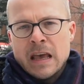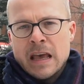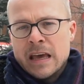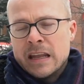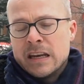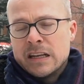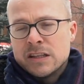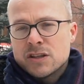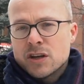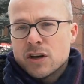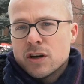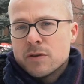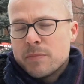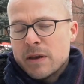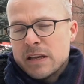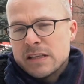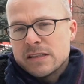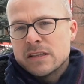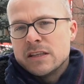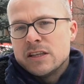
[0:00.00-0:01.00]
and in turn
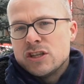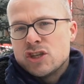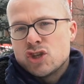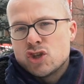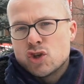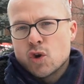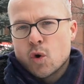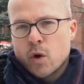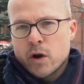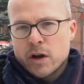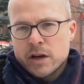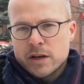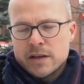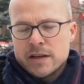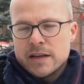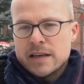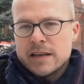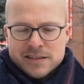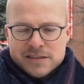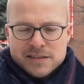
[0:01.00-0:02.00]
basically shorten
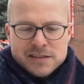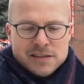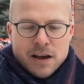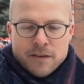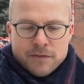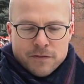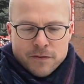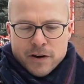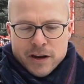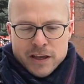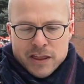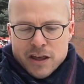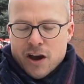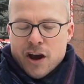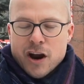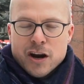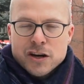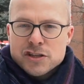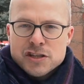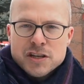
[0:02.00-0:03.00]
its suffering the
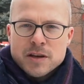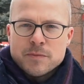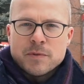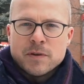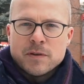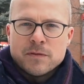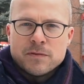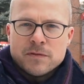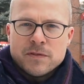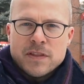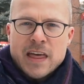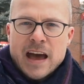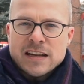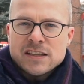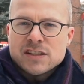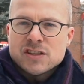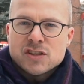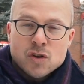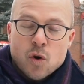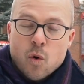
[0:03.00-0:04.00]
hardship of that
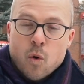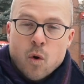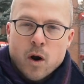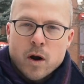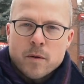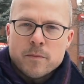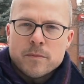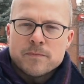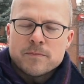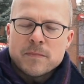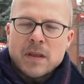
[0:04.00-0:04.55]
storm.